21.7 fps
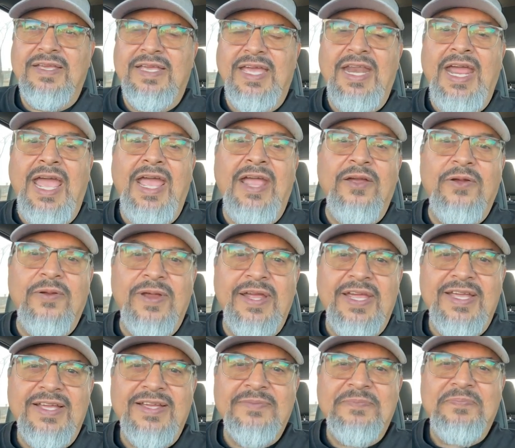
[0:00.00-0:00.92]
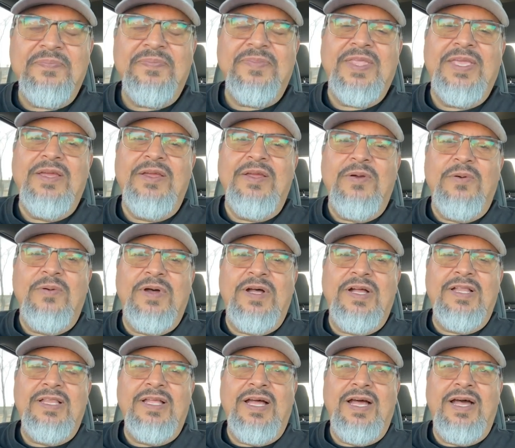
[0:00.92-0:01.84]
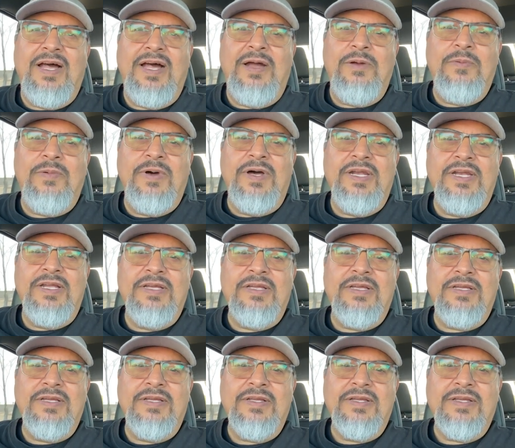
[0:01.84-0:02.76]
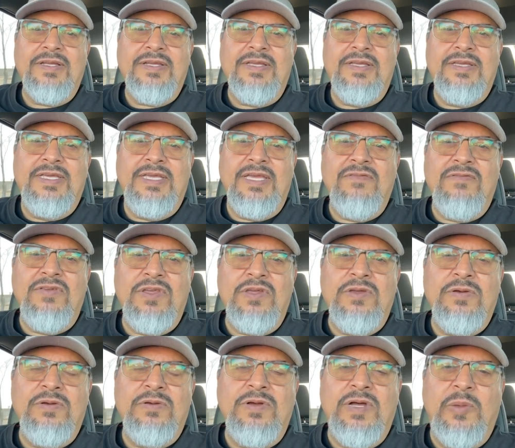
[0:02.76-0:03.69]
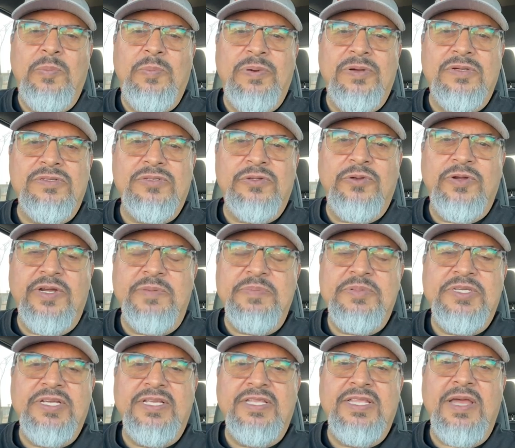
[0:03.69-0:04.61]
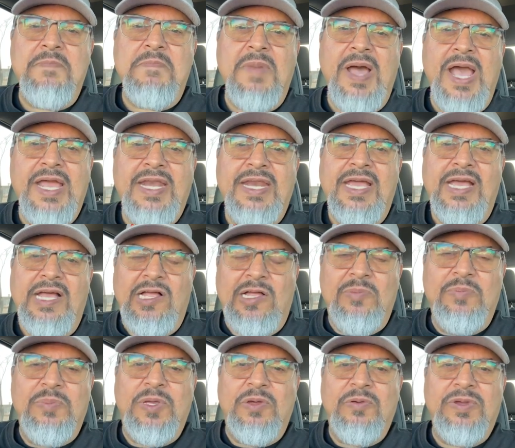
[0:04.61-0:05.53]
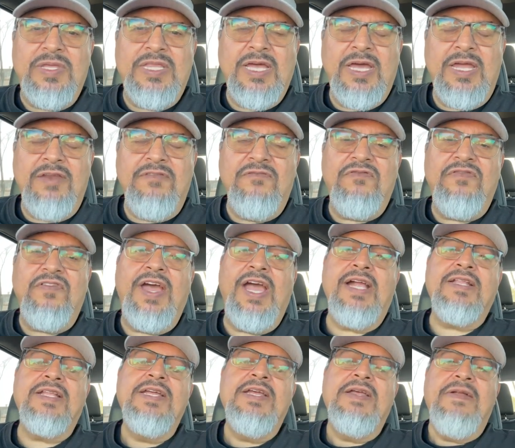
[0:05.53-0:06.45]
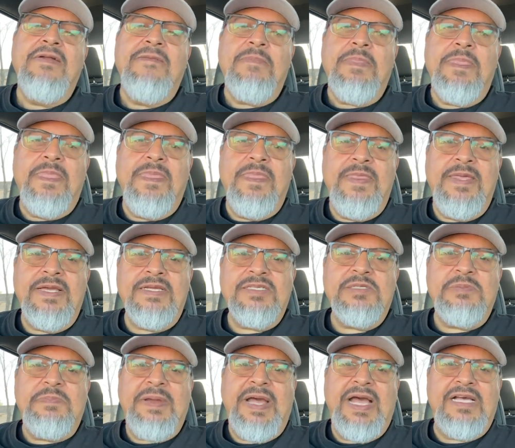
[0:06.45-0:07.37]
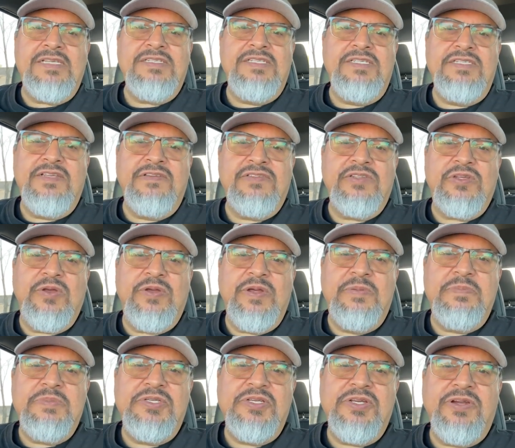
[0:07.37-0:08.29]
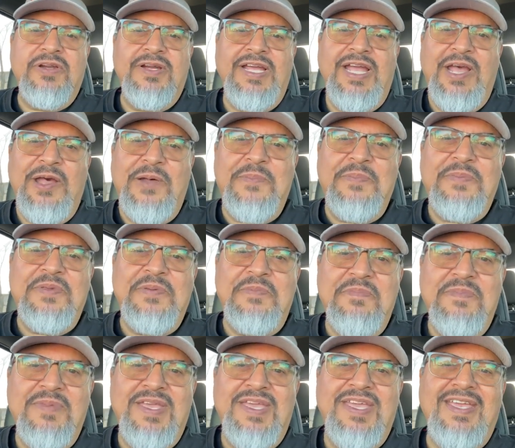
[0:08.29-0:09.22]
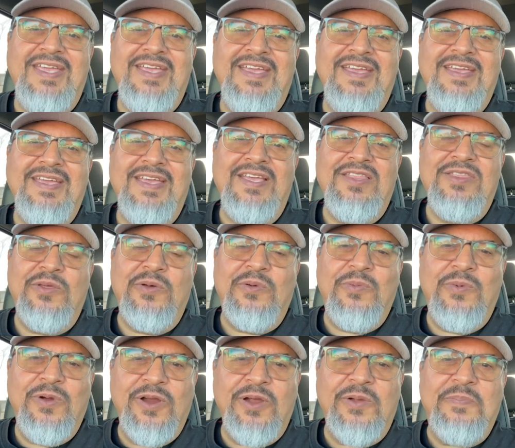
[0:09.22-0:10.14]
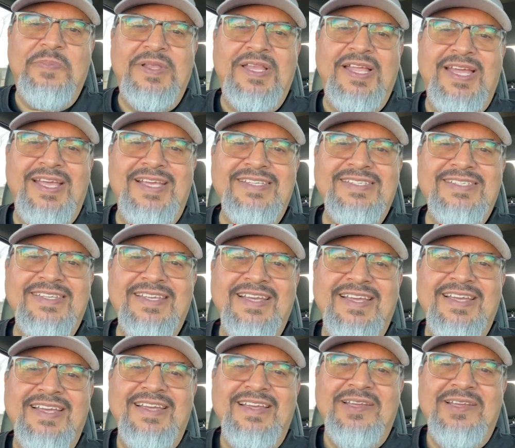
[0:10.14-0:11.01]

get angry? Well, I want to give you a prescription that might help you with that. In fact, this passage of scripture helped me in the workplace,